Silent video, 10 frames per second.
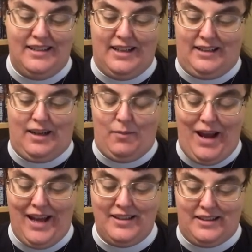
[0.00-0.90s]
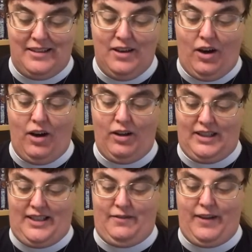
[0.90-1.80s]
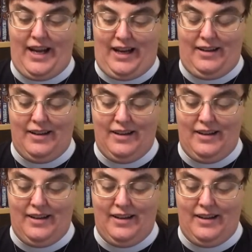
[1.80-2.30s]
and commanded, all in vain.